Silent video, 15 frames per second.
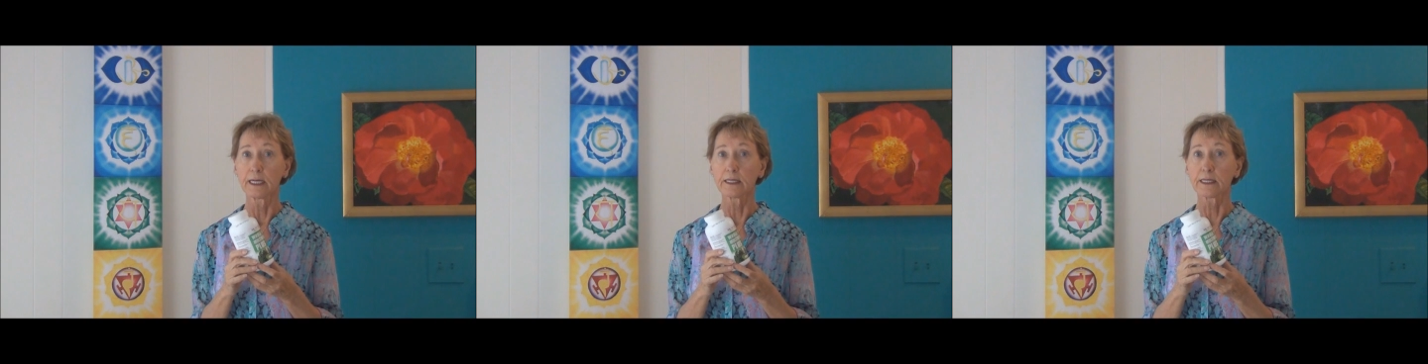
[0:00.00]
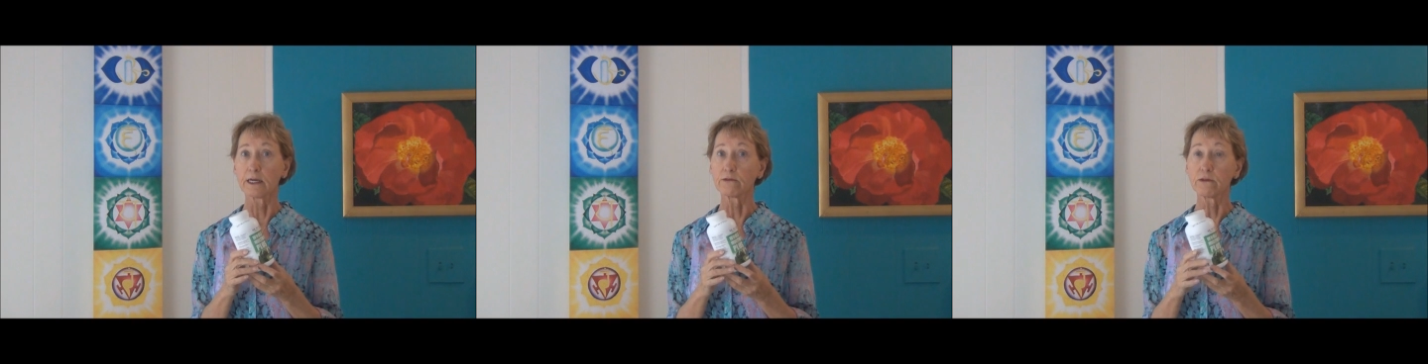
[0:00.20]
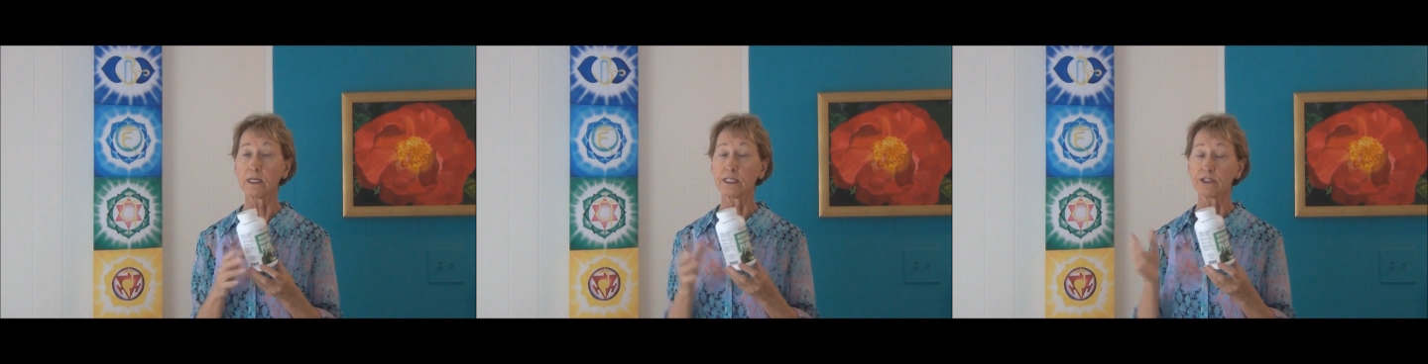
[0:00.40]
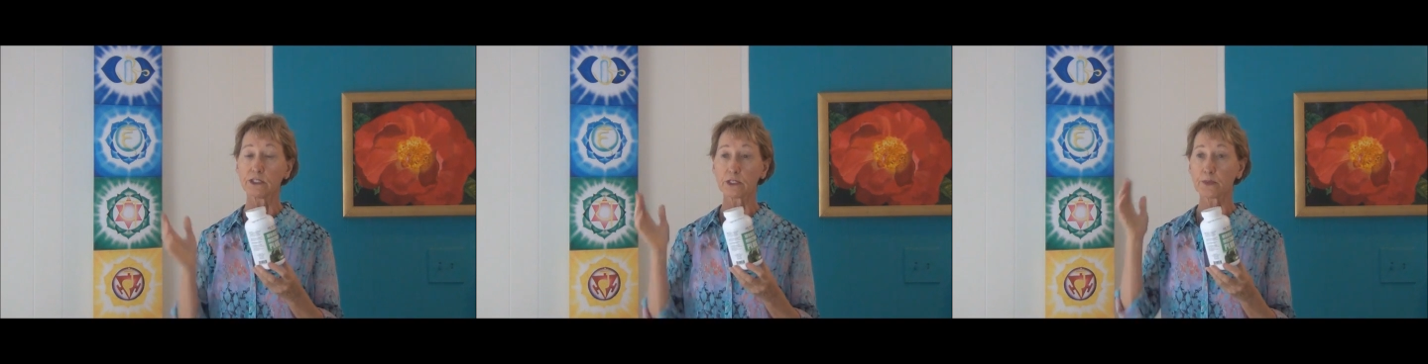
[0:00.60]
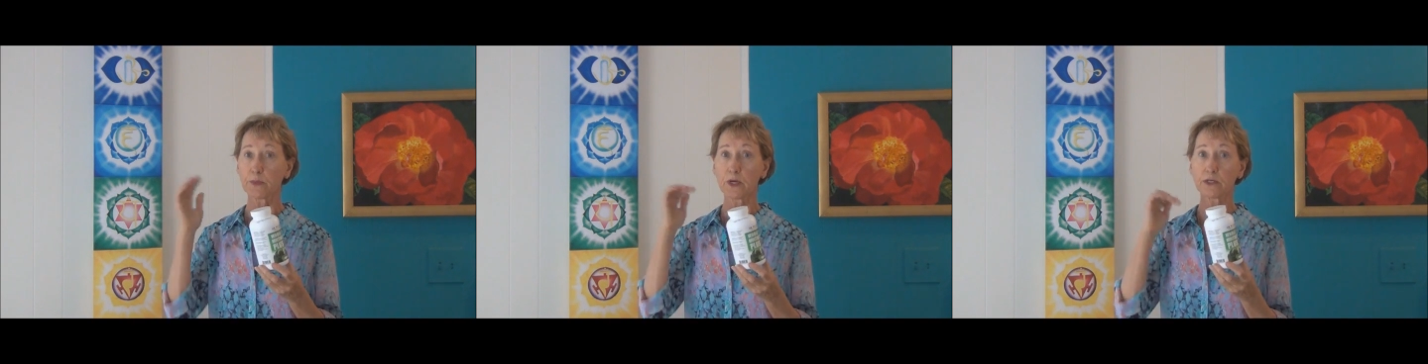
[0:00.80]
that really
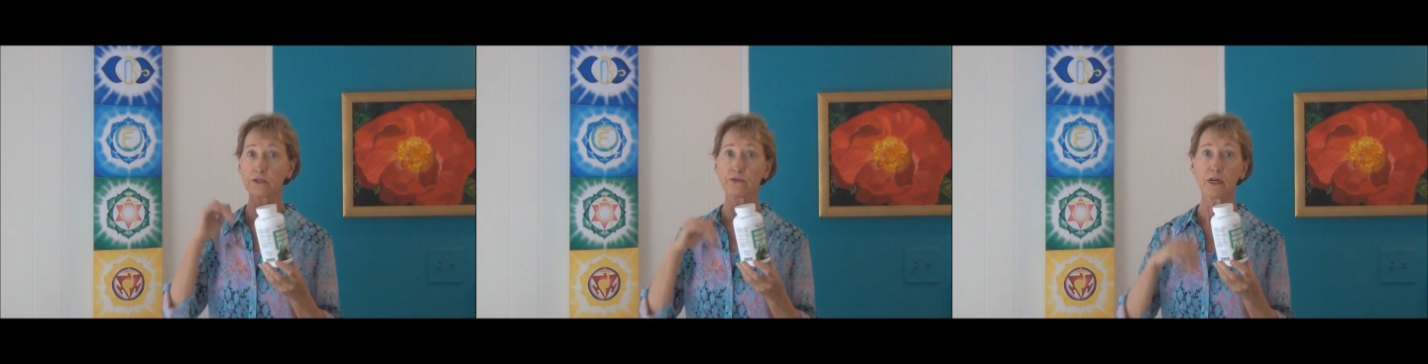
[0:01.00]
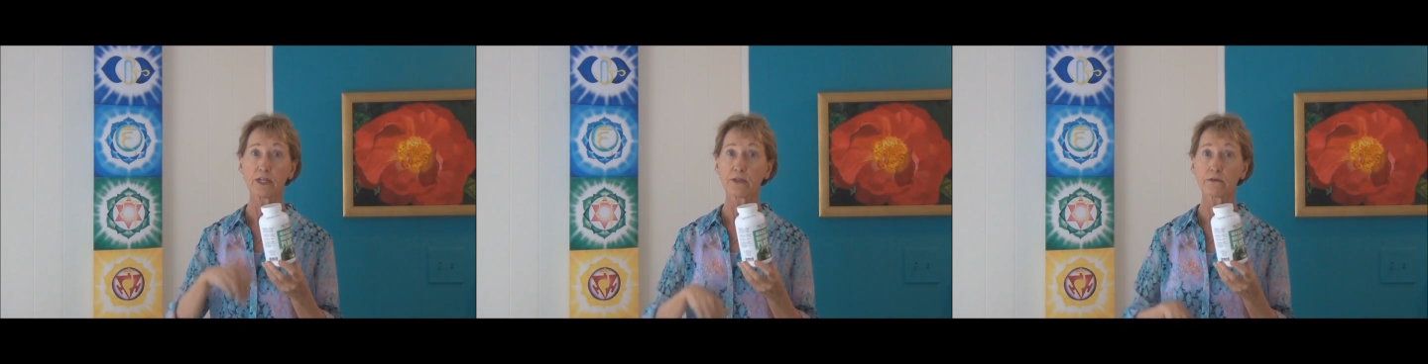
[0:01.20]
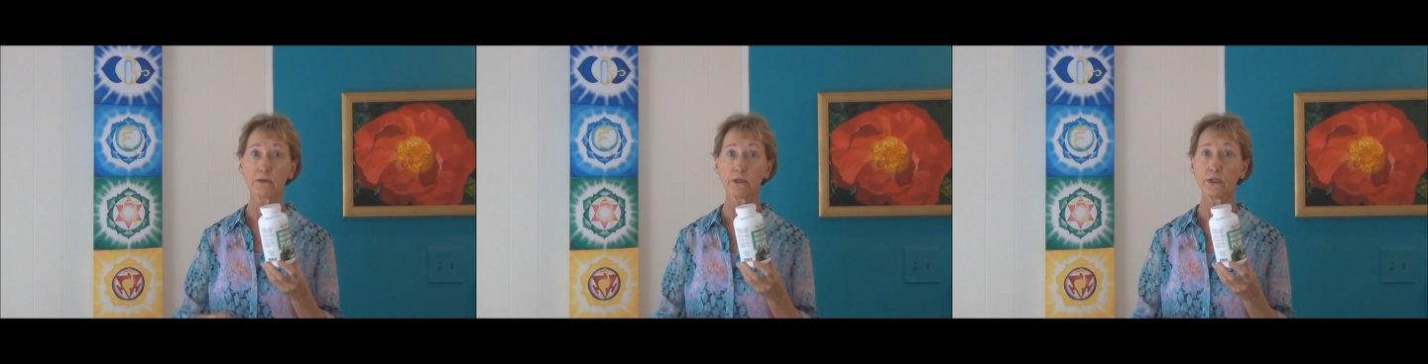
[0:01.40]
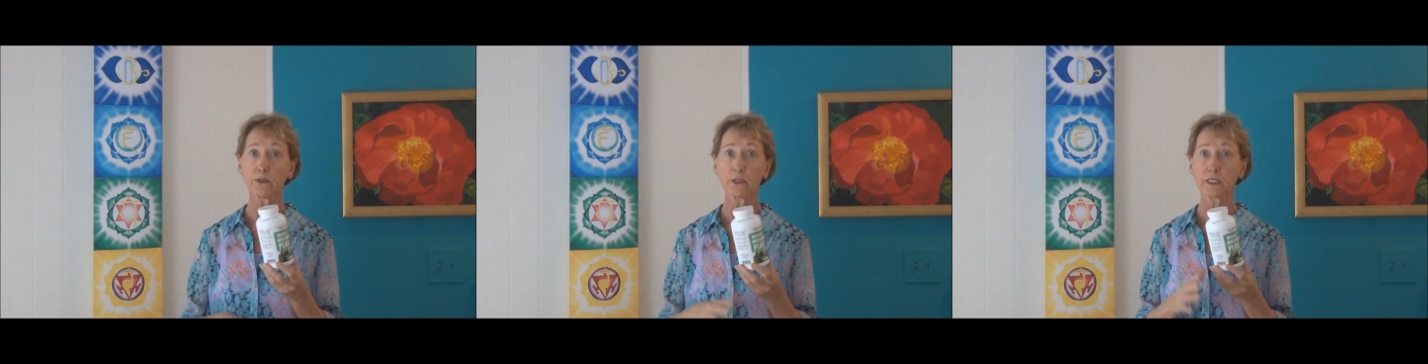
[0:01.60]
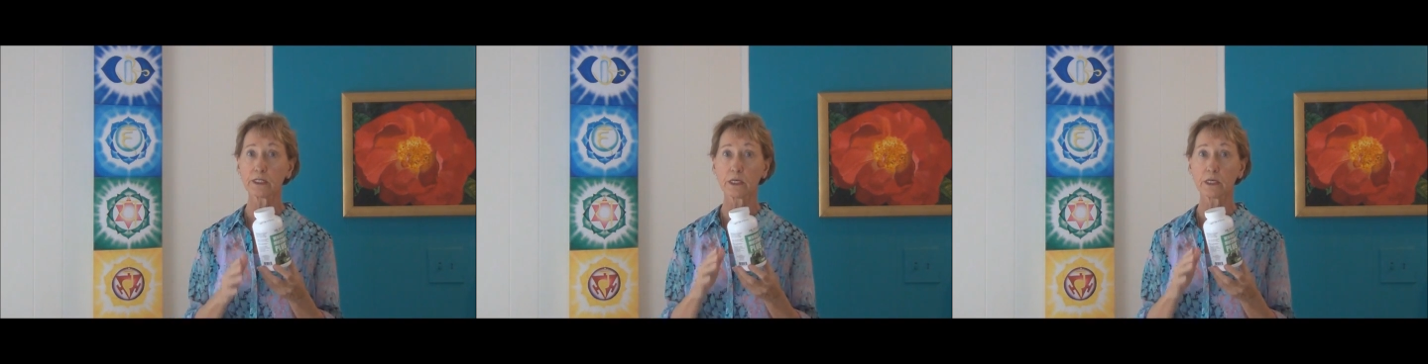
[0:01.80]
just pass right through you and